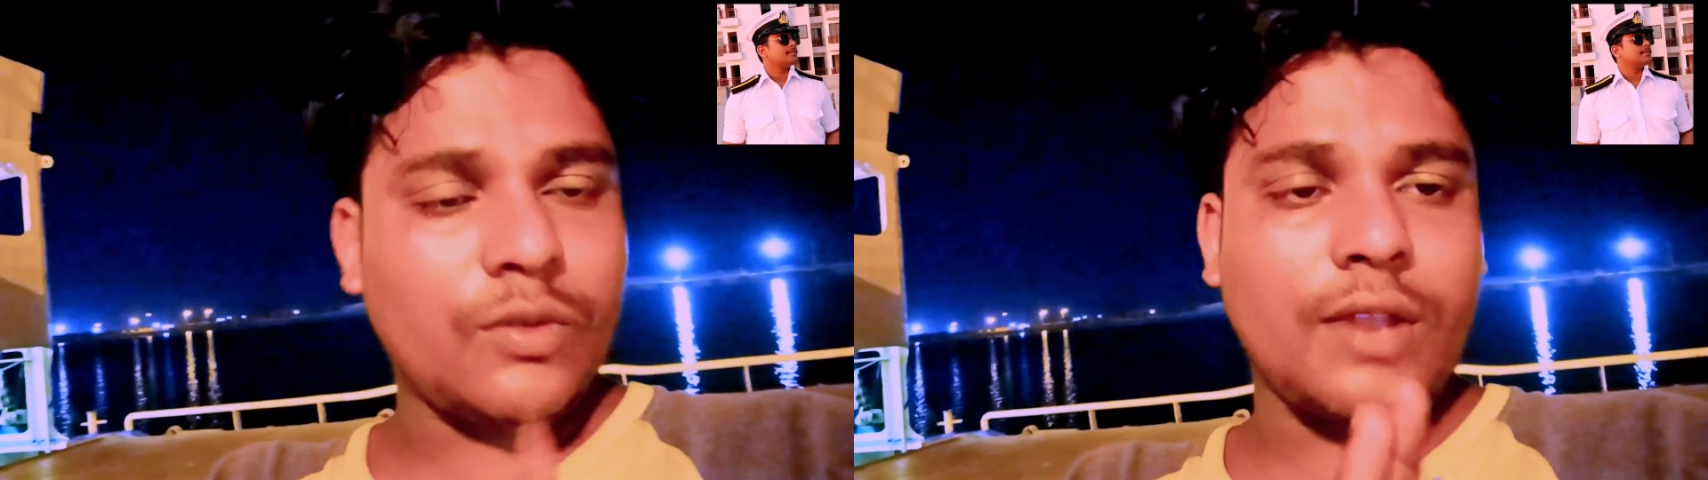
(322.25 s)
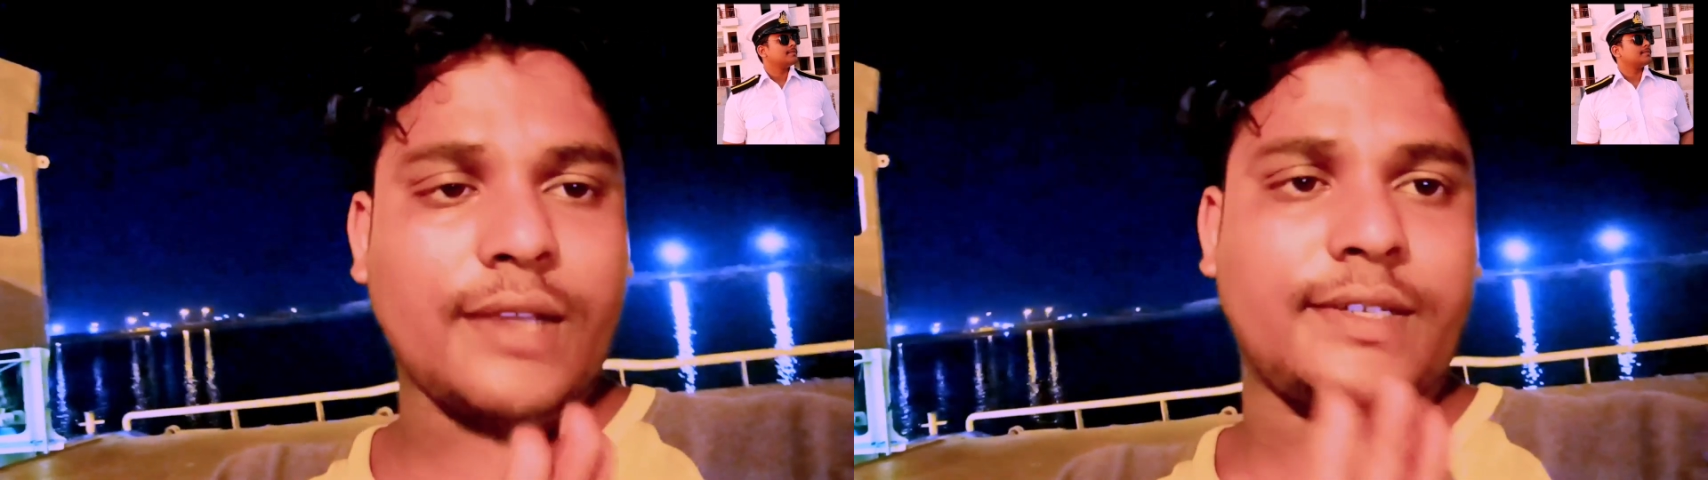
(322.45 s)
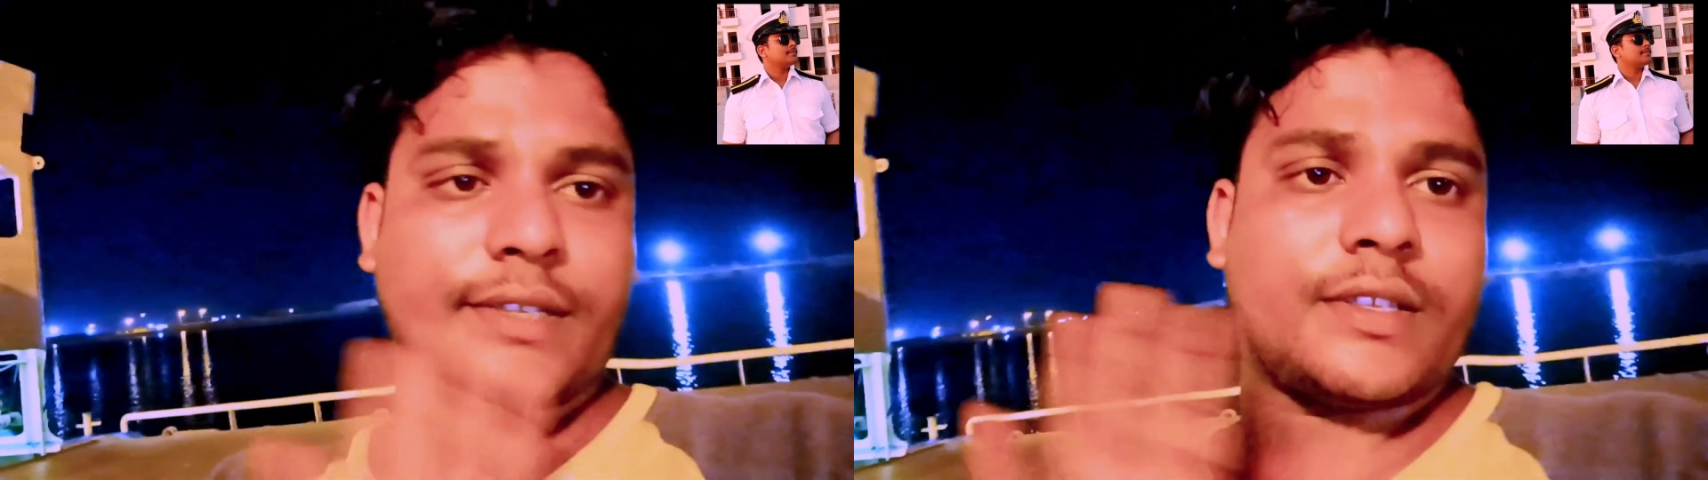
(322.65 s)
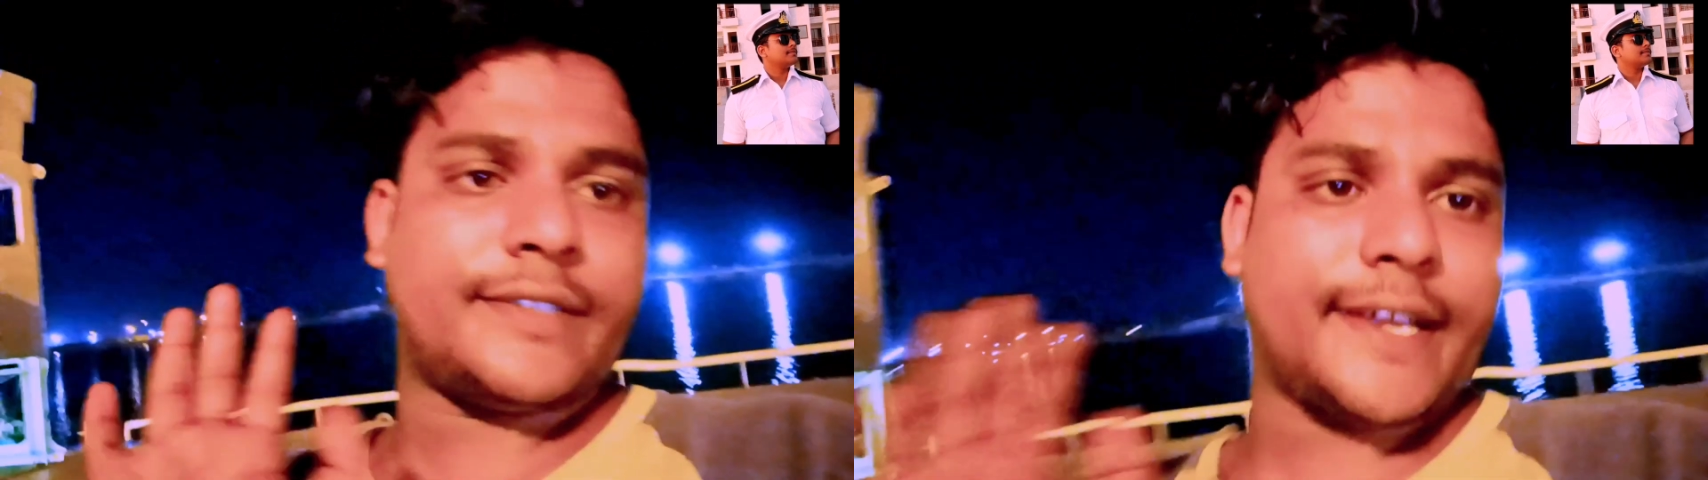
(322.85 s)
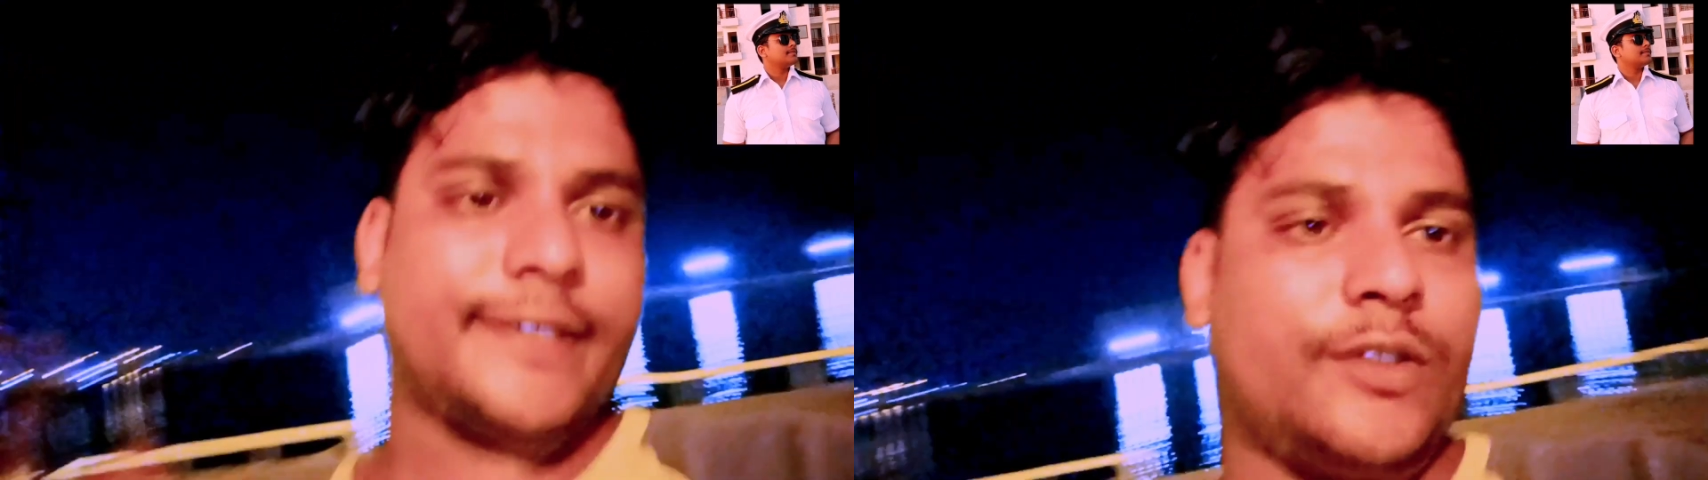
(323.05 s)
Rudraksh takes the
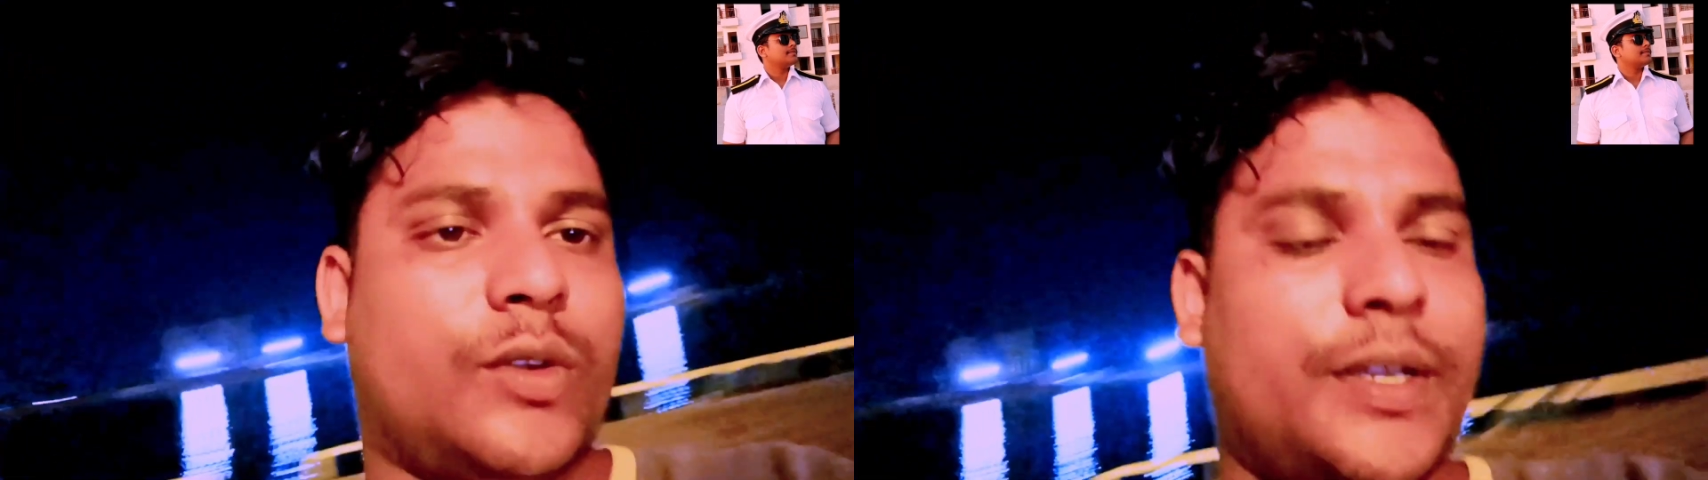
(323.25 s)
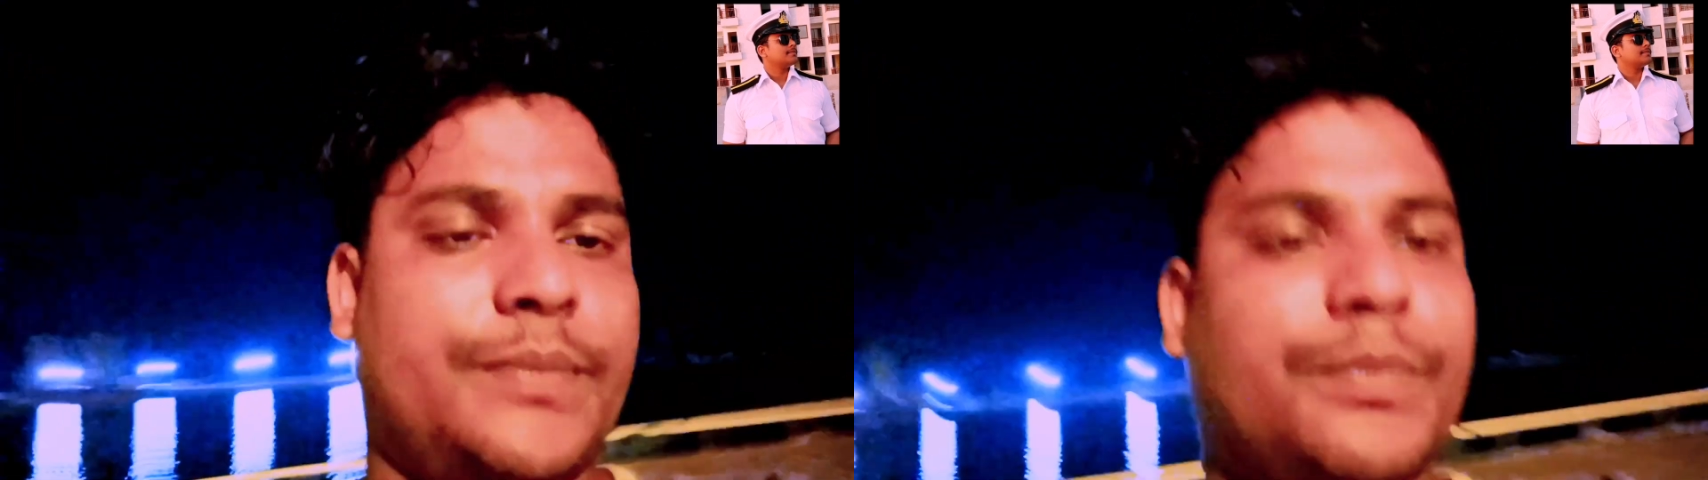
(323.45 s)
charges, okay?